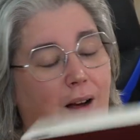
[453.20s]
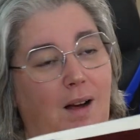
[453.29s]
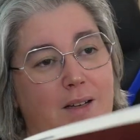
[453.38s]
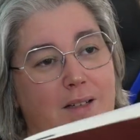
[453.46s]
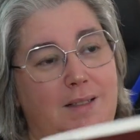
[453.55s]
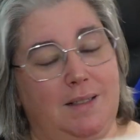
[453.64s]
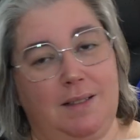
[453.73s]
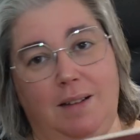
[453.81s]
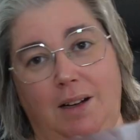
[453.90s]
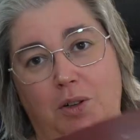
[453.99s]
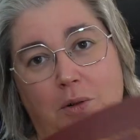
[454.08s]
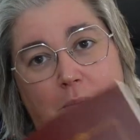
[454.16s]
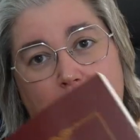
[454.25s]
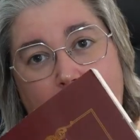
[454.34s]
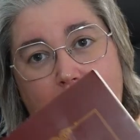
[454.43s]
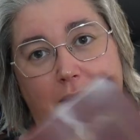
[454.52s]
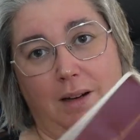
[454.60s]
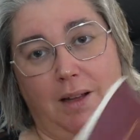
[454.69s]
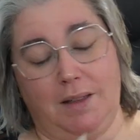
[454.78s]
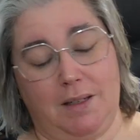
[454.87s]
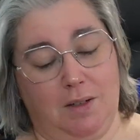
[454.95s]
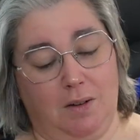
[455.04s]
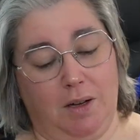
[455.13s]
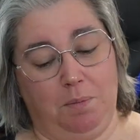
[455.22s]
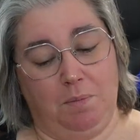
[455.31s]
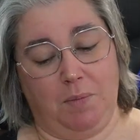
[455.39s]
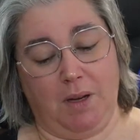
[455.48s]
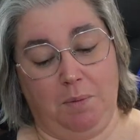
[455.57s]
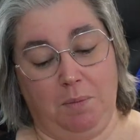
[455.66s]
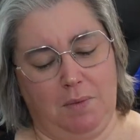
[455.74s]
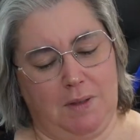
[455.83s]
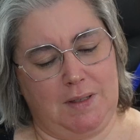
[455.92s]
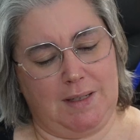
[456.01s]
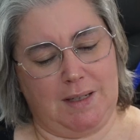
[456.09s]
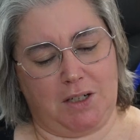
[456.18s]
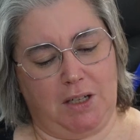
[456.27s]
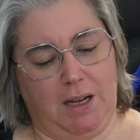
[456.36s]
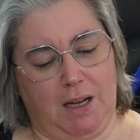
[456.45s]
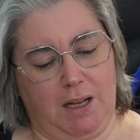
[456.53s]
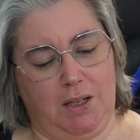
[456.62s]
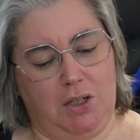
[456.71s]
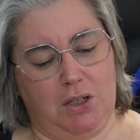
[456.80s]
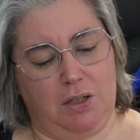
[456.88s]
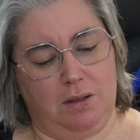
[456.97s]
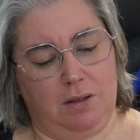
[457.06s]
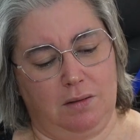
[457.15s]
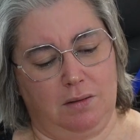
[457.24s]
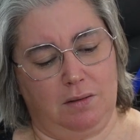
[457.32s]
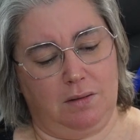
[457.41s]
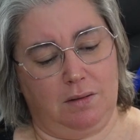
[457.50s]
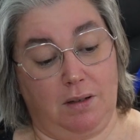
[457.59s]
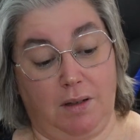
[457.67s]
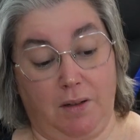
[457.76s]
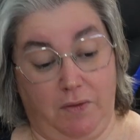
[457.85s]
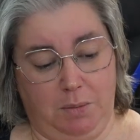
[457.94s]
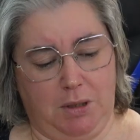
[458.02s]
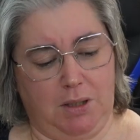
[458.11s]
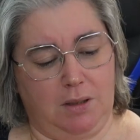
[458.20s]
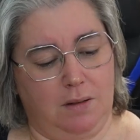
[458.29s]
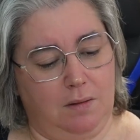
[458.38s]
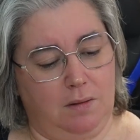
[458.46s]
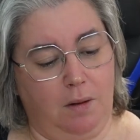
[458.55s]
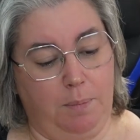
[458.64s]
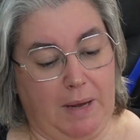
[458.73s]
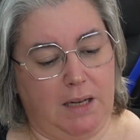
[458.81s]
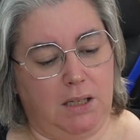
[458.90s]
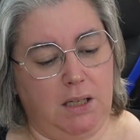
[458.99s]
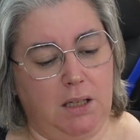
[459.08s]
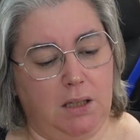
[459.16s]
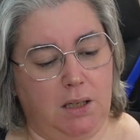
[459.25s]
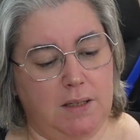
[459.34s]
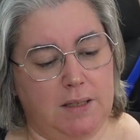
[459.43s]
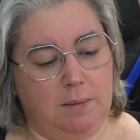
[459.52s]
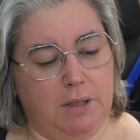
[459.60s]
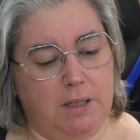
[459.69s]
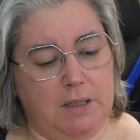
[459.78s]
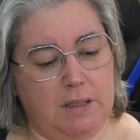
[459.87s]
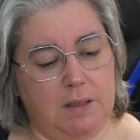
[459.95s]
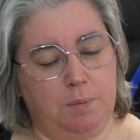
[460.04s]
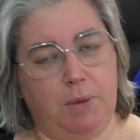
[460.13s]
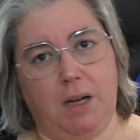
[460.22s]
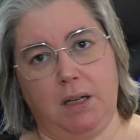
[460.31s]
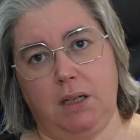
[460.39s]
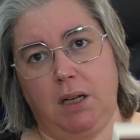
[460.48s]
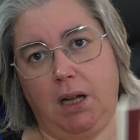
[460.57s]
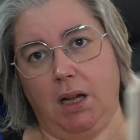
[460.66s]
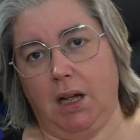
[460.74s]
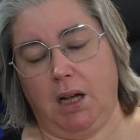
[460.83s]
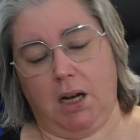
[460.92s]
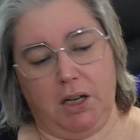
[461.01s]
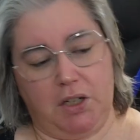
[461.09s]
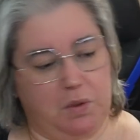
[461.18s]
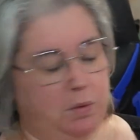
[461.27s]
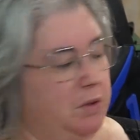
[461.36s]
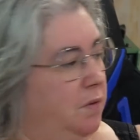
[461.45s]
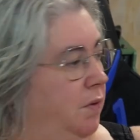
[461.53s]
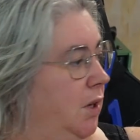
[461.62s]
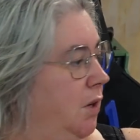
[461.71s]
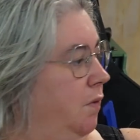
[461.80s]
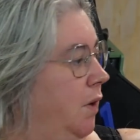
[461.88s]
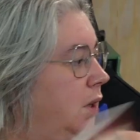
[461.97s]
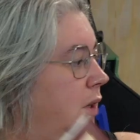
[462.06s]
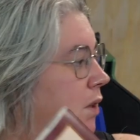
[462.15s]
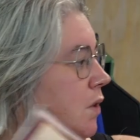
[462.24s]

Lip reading: I couldn't brain it at the time. This has actually aged a fair bit. Not badly in some places, but I just wasn't ready to read it.